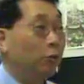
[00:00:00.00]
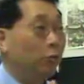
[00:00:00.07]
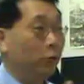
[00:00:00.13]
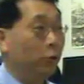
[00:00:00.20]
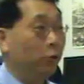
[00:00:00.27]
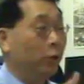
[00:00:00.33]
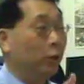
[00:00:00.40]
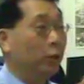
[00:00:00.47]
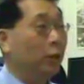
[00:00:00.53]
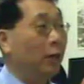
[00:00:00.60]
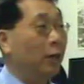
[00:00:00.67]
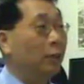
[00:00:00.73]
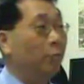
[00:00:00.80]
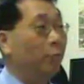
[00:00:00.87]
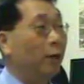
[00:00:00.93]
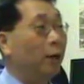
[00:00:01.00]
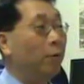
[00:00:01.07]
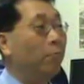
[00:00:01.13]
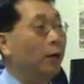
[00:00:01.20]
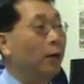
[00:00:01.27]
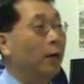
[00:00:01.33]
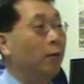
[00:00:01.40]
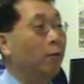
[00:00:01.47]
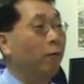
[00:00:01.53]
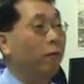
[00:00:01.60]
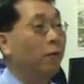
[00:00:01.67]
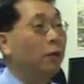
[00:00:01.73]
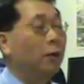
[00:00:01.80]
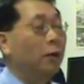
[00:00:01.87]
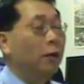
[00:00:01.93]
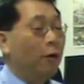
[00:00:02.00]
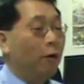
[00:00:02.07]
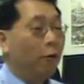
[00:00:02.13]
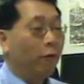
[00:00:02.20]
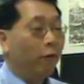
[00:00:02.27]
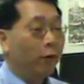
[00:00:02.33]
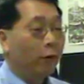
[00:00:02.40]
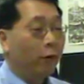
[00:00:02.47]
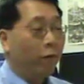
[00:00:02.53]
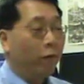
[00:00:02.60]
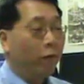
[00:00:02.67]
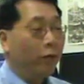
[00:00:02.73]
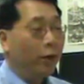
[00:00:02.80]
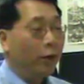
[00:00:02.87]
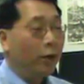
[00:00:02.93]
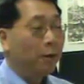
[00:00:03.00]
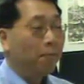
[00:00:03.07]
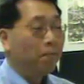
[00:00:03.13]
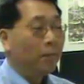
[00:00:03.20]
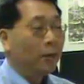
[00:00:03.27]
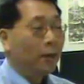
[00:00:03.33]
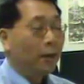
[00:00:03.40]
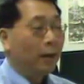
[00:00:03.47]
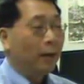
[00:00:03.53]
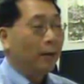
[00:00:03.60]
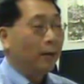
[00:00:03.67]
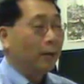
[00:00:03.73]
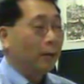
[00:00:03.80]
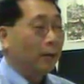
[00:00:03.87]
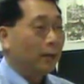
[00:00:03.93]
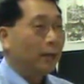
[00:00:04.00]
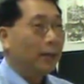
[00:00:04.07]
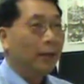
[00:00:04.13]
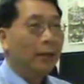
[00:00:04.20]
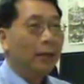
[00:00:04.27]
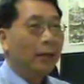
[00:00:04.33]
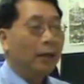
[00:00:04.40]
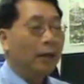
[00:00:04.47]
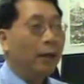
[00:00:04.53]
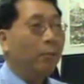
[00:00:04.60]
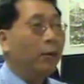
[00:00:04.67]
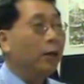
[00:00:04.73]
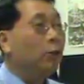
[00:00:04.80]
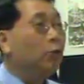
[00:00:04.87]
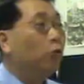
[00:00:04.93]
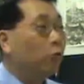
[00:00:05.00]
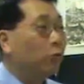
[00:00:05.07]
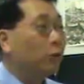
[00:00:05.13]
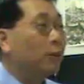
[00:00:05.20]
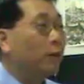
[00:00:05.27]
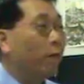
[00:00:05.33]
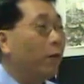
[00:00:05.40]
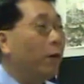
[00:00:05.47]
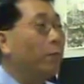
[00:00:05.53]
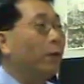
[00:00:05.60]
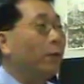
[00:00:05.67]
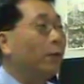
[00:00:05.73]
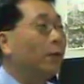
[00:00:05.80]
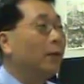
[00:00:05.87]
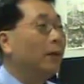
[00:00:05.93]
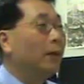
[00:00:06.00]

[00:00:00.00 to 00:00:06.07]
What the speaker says: So it has become a kind of a very a commonly used weapon,